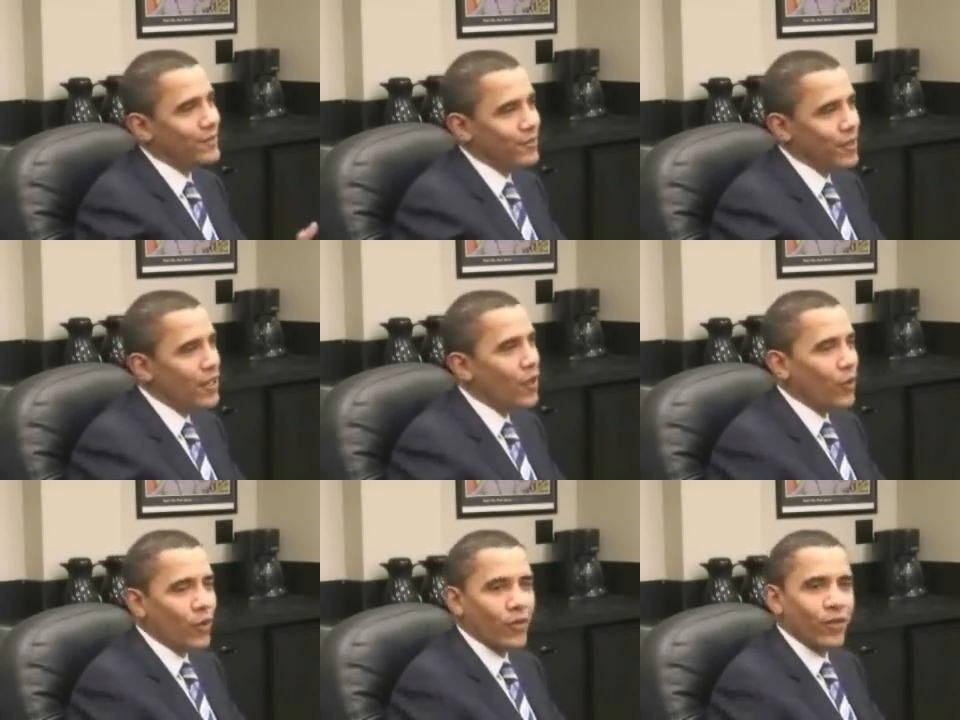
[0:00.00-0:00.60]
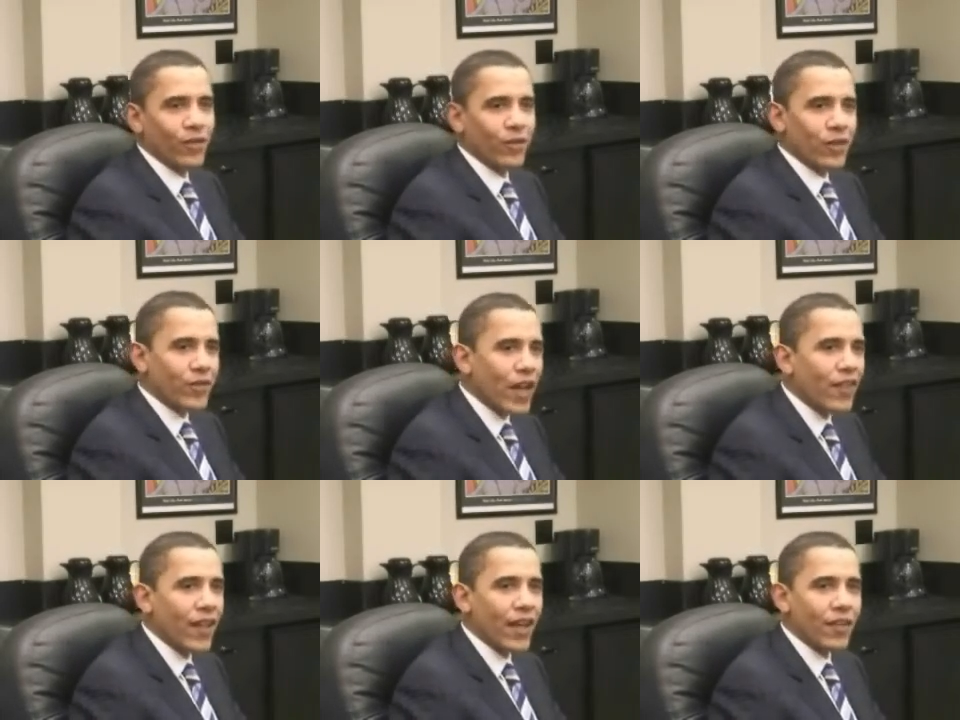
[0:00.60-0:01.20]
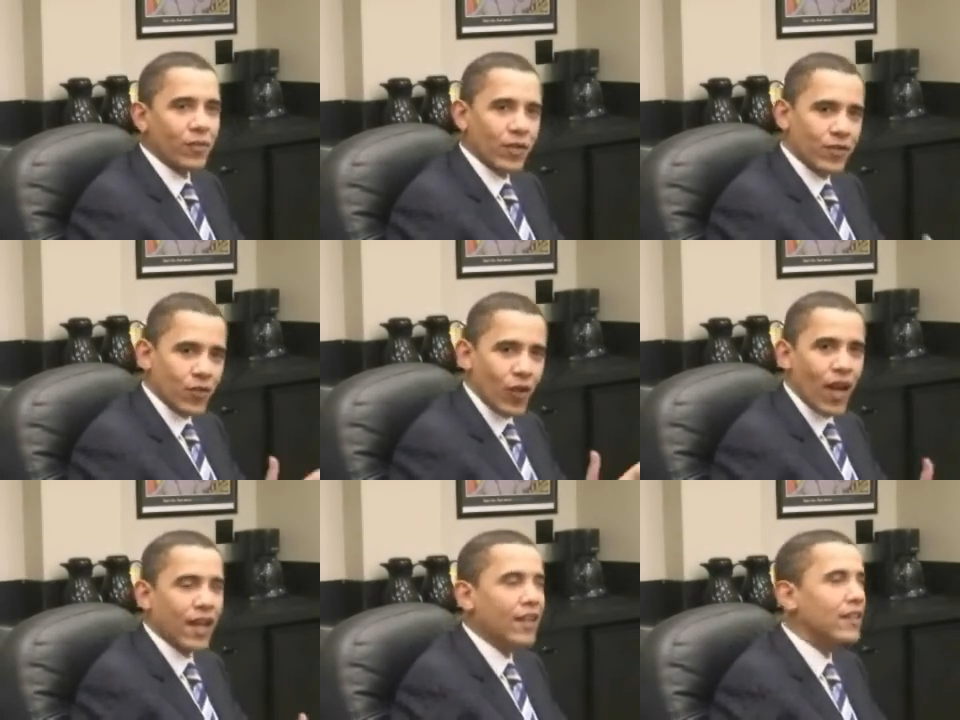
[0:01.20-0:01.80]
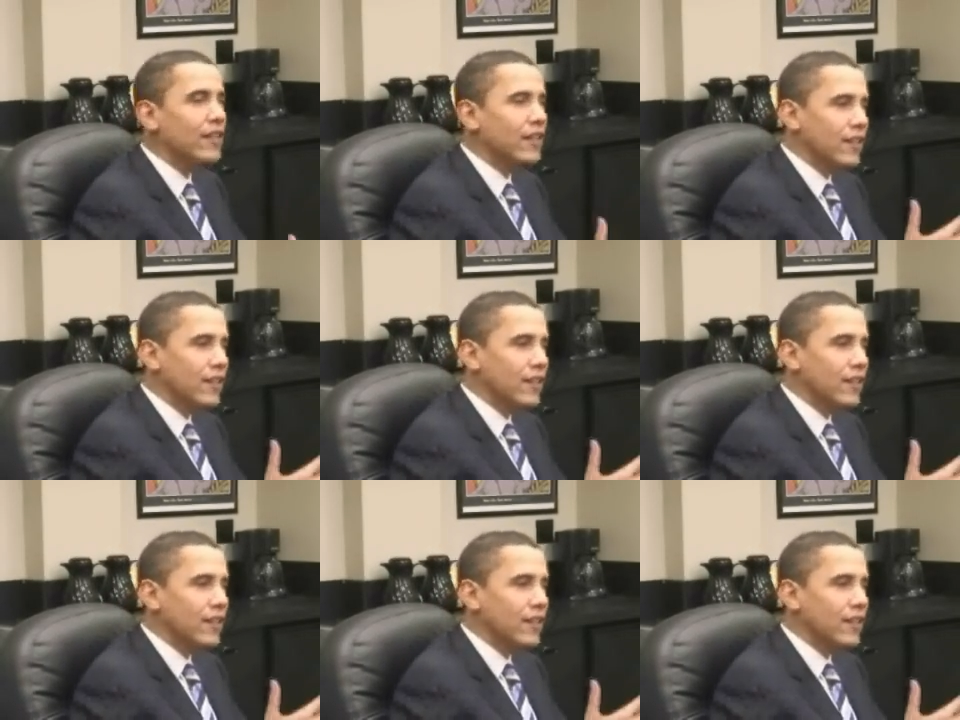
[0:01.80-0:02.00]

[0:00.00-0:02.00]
we know, we've done that. We've tried it.